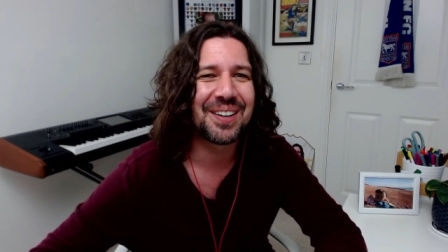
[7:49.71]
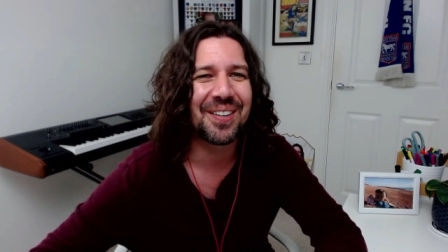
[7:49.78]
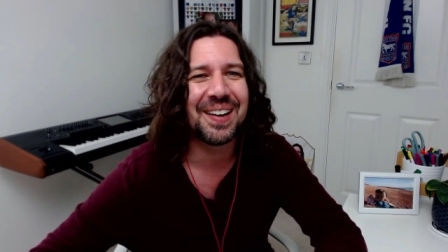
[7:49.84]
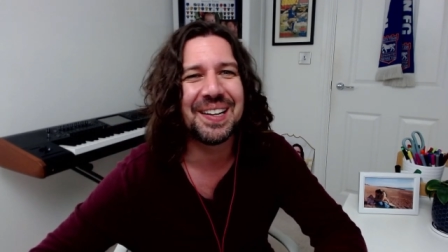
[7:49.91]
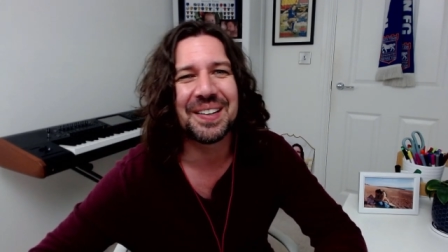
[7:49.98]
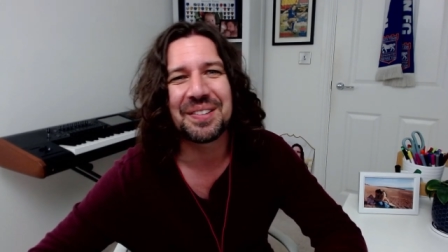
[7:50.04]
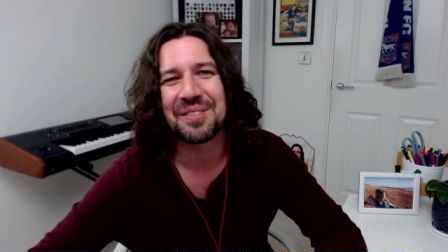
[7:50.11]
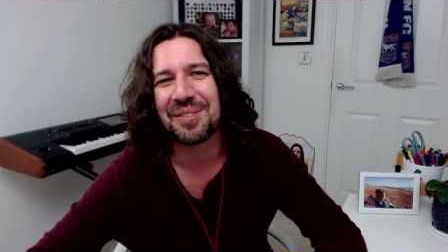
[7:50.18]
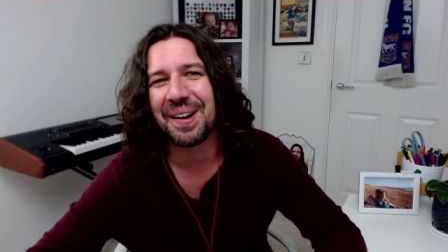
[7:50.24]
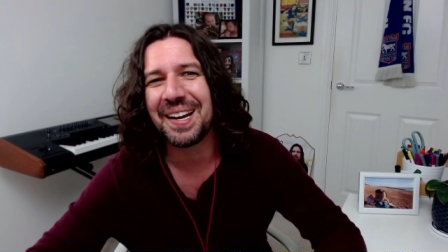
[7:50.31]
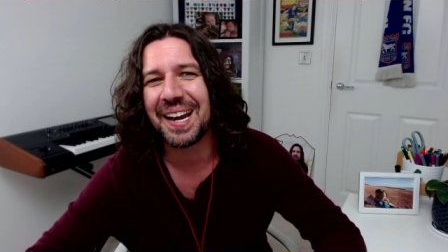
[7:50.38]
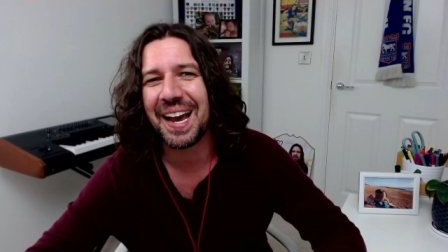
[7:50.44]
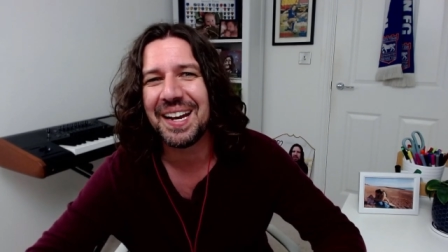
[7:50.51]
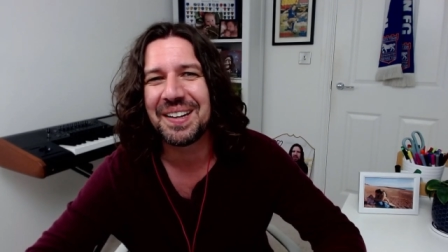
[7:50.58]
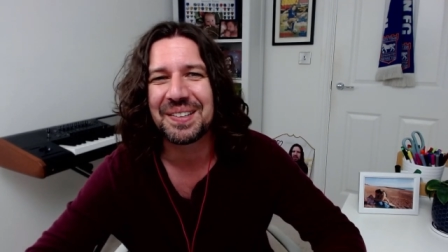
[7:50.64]
Grealish,
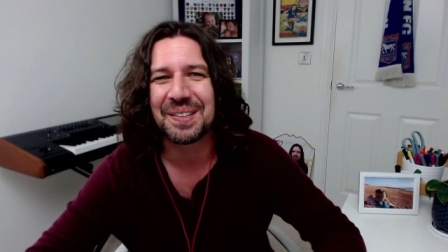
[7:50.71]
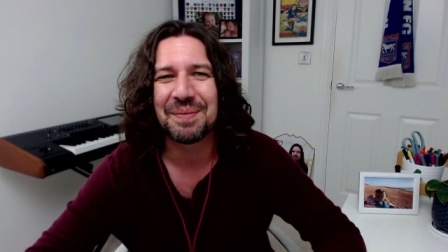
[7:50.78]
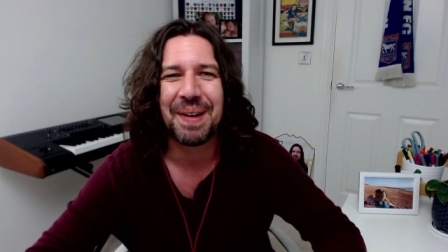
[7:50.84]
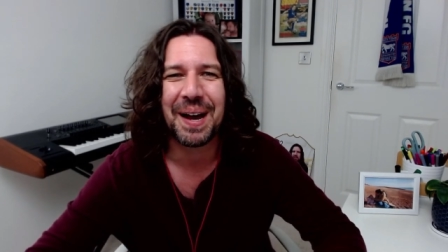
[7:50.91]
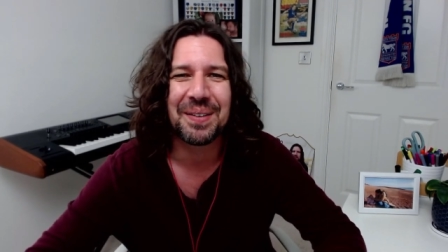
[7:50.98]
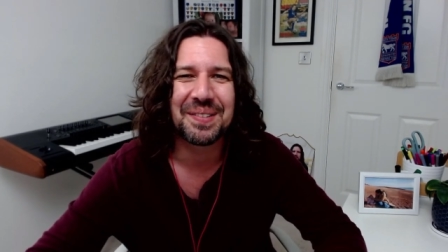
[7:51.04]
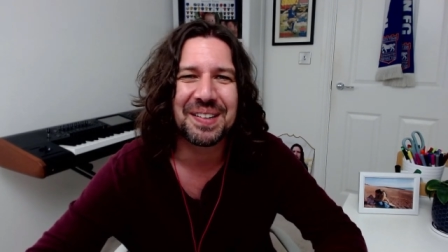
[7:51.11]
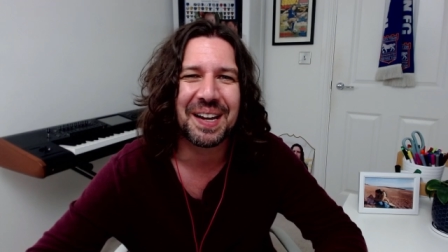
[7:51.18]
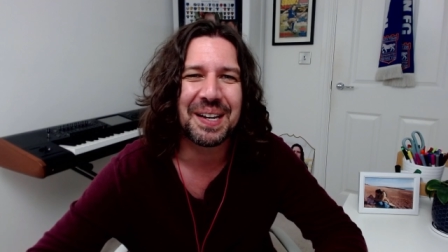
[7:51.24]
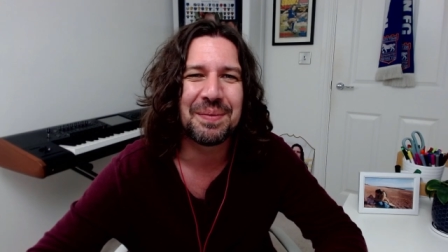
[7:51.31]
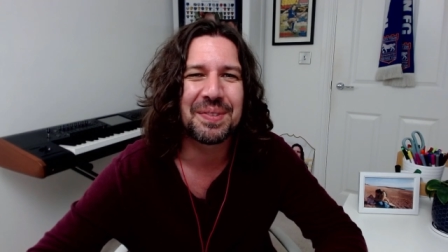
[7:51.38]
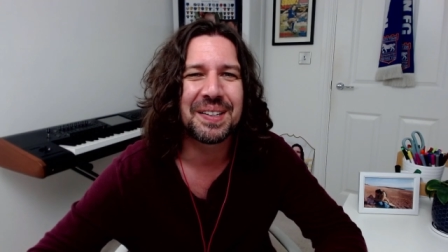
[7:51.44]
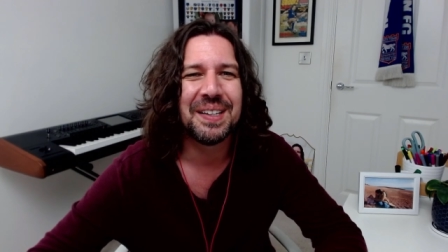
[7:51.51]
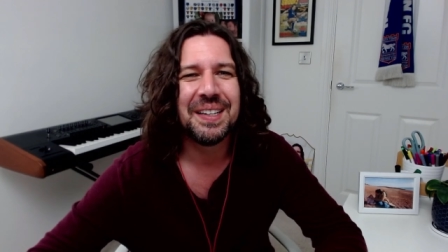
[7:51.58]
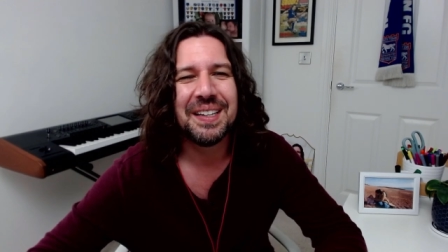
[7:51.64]
Trent, Henderson, Mount,
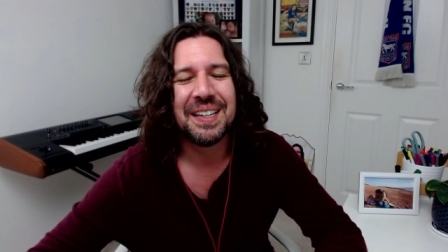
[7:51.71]
James,